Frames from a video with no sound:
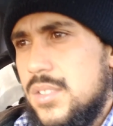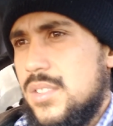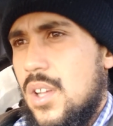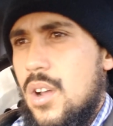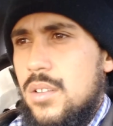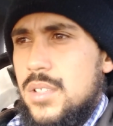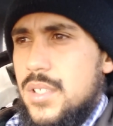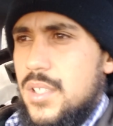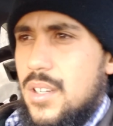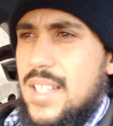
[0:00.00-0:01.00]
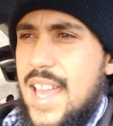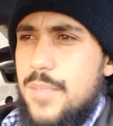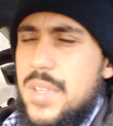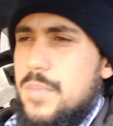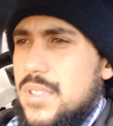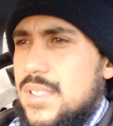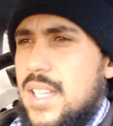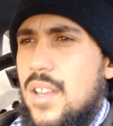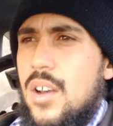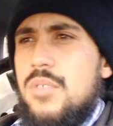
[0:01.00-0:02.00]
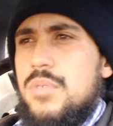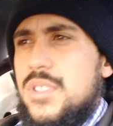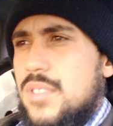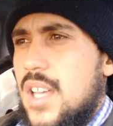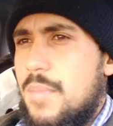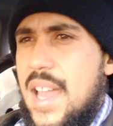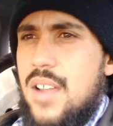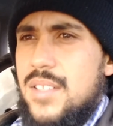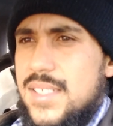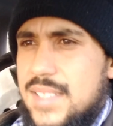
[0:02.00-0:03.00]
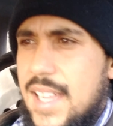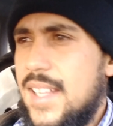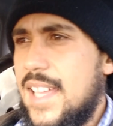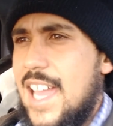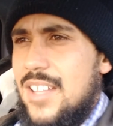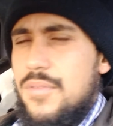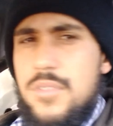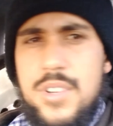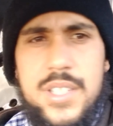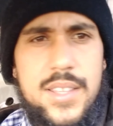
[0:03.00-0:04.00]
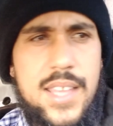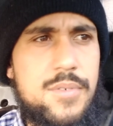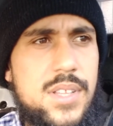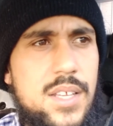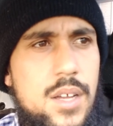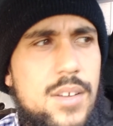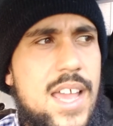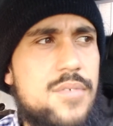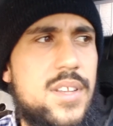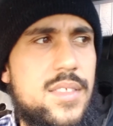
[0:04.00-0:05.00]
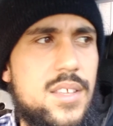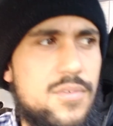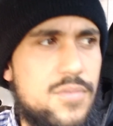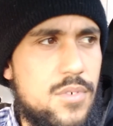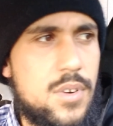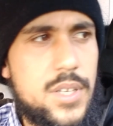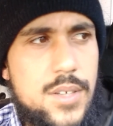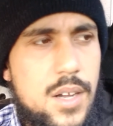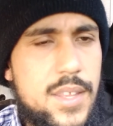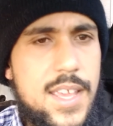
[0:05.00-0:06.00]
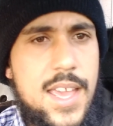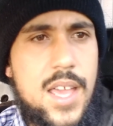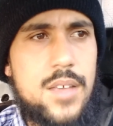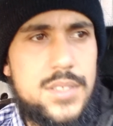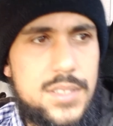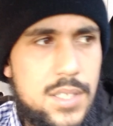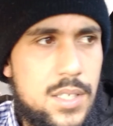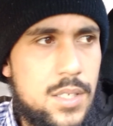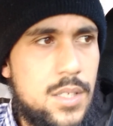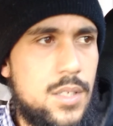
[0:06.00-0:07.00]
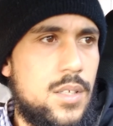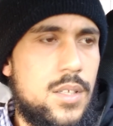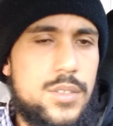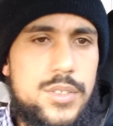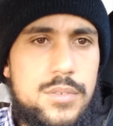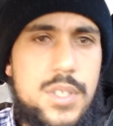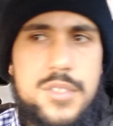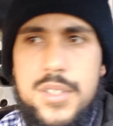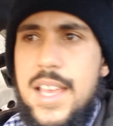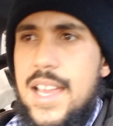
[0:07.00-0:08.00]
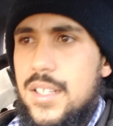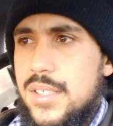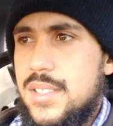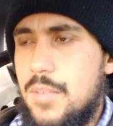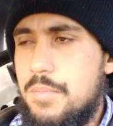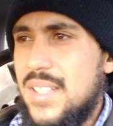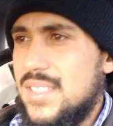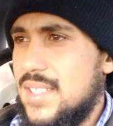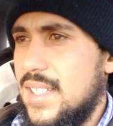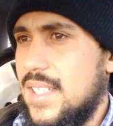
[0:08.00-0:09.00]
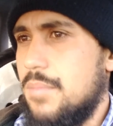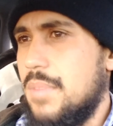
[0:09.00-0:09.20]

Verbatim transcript: So, you know, a lot of people say, oh, when you come out in the state of California, they really don't have anything for you. All they have is a $200 and a bus ticket.